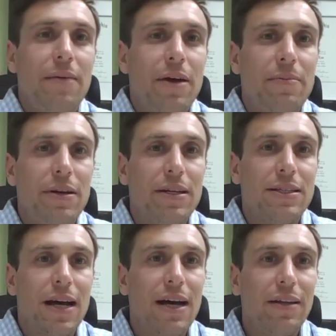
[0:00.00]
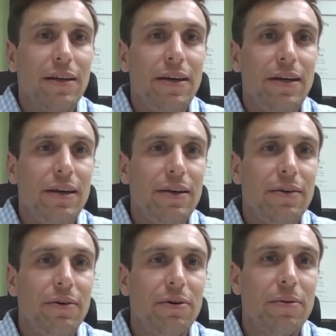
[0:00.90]
Maybe an asylee,
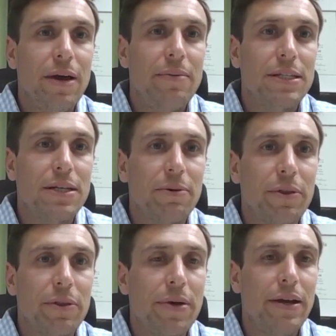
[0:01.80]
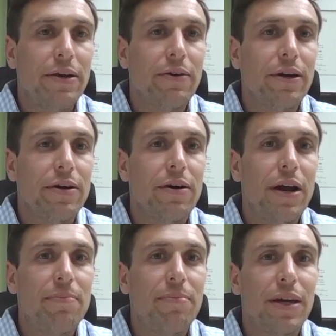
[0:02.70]
or maybe someone with a pending green card
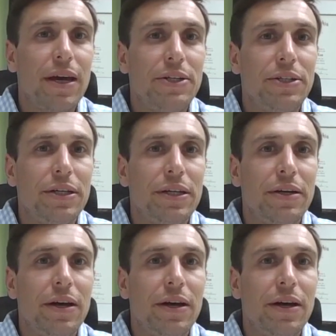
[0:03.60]
application.